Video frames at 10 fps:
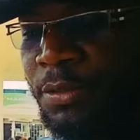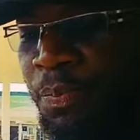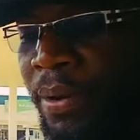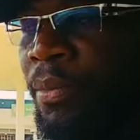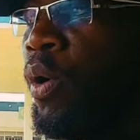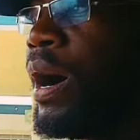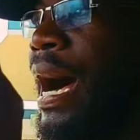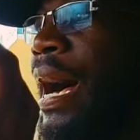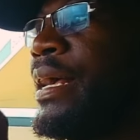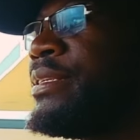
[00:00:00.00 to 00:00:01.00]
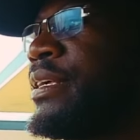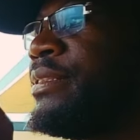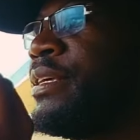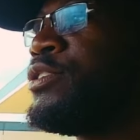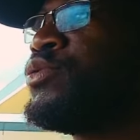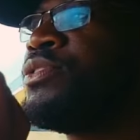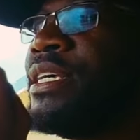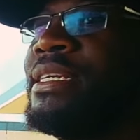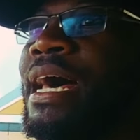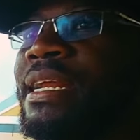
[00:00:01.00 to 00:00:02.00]
Premio has the
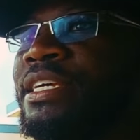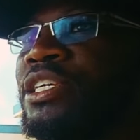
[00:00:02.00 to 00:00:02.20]
2ZR